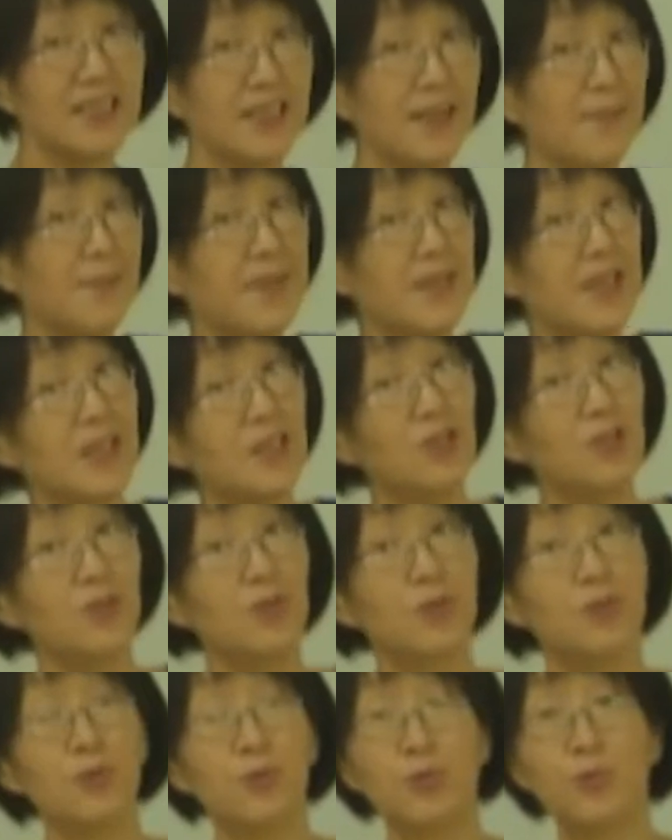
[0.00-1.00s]
something
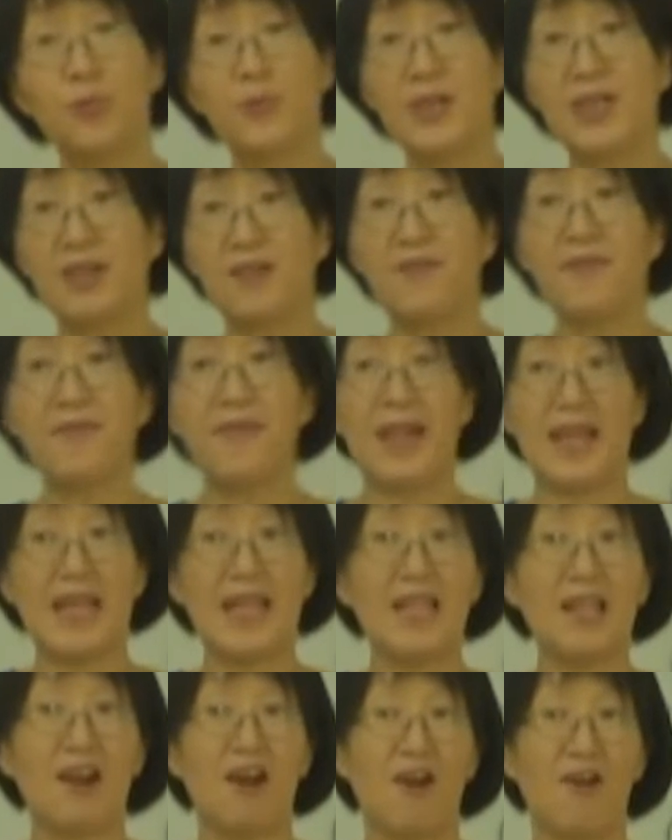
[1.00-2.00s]
to do with the
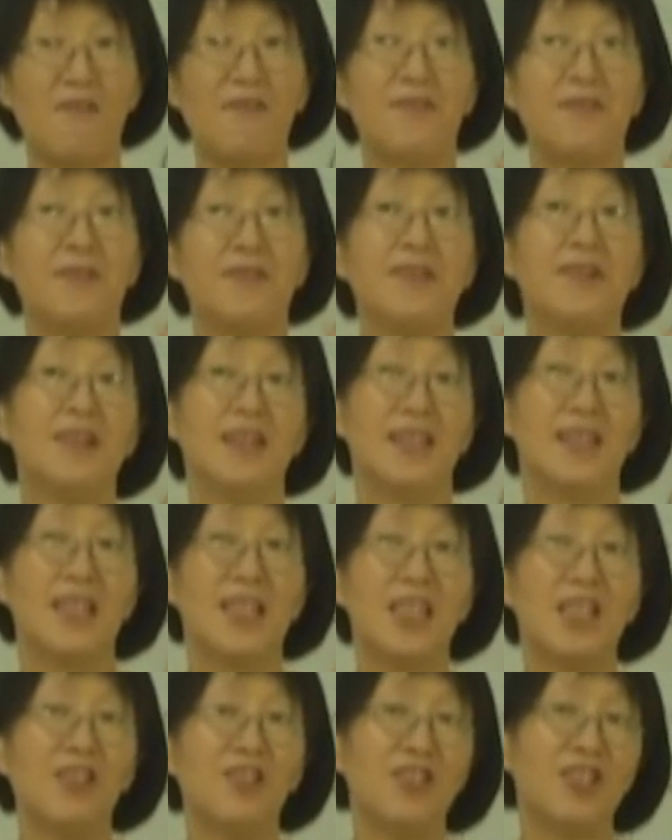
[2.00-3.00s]
fate of
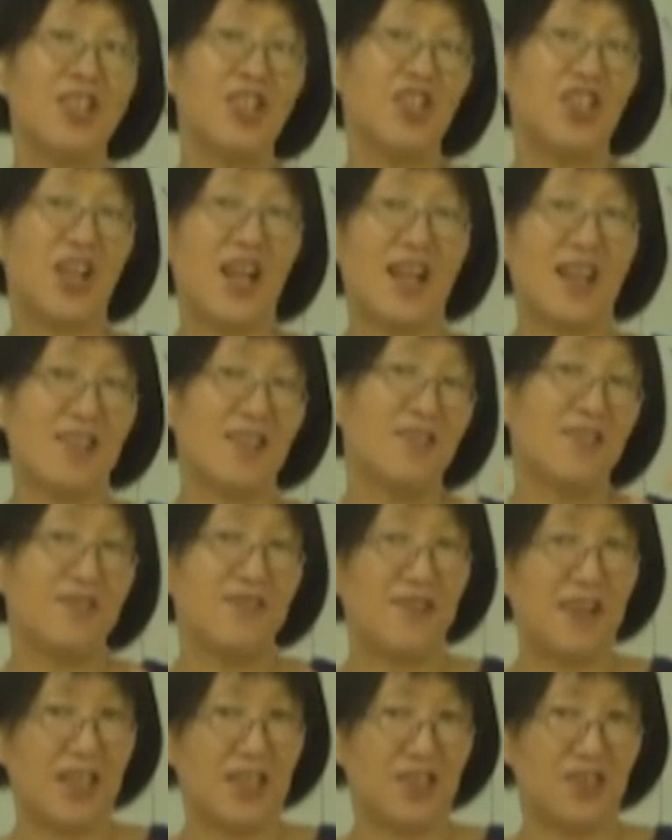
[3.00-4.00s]
English and
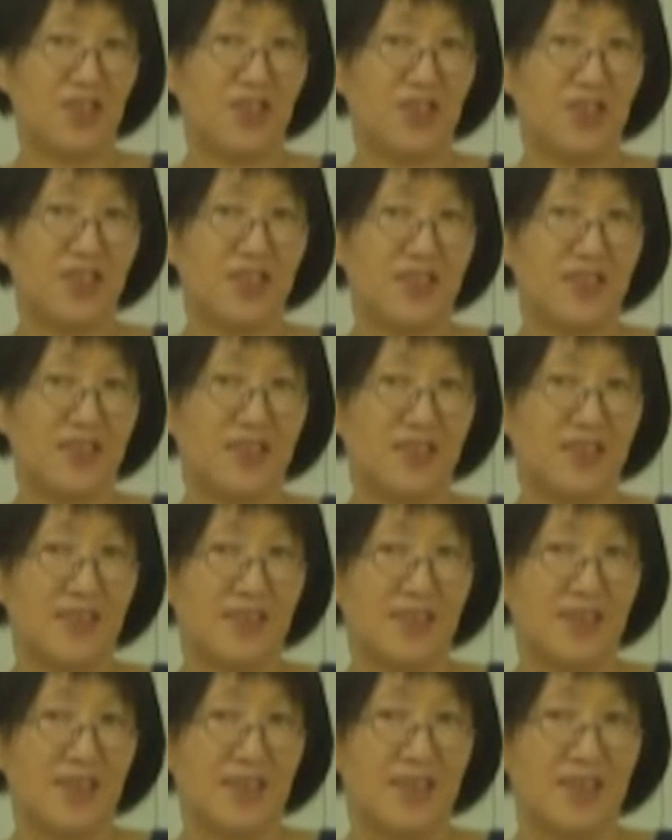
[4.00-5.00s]
French.
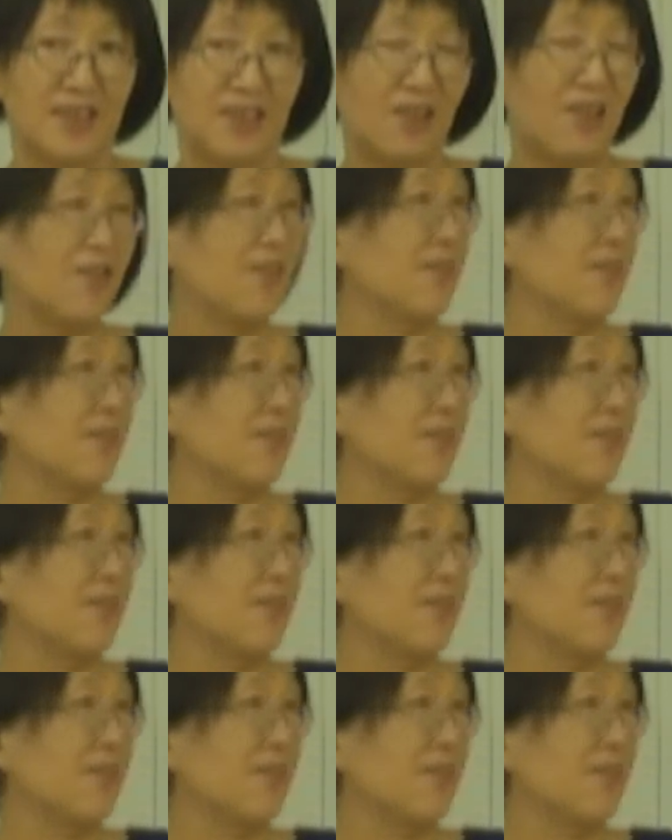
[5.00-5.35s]
So